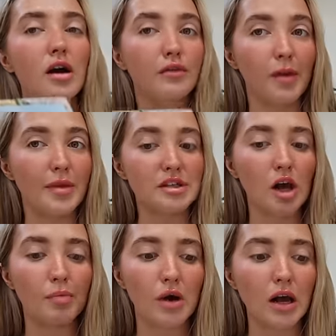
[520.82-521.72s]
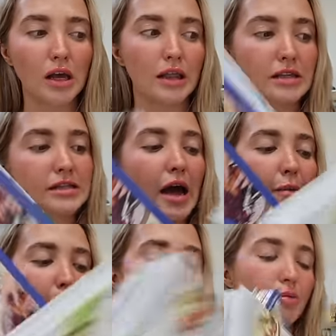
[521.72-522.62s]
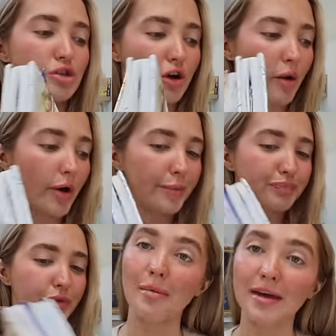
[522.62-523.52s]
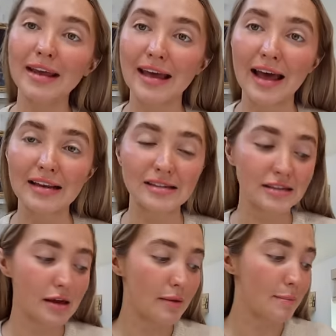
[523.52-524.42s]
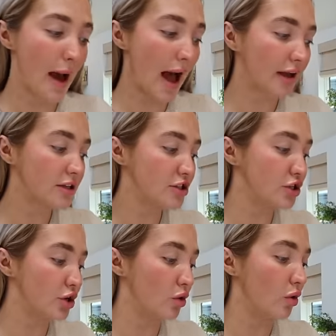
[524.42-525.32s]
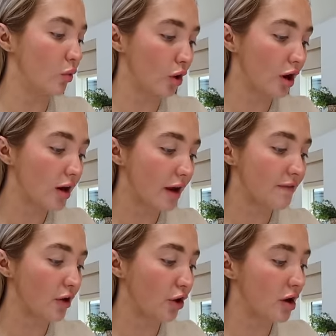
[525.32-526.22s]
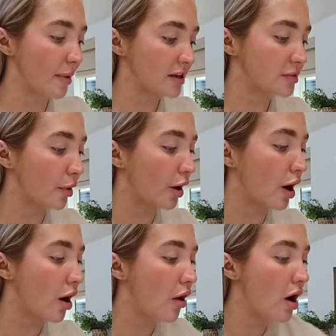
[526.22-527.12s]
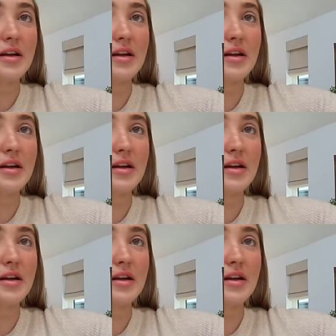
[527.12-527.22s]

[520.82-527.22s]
from this cookbook this time, but I'm sure I will. I'm gonna get back to work. I feel good about tomorrow.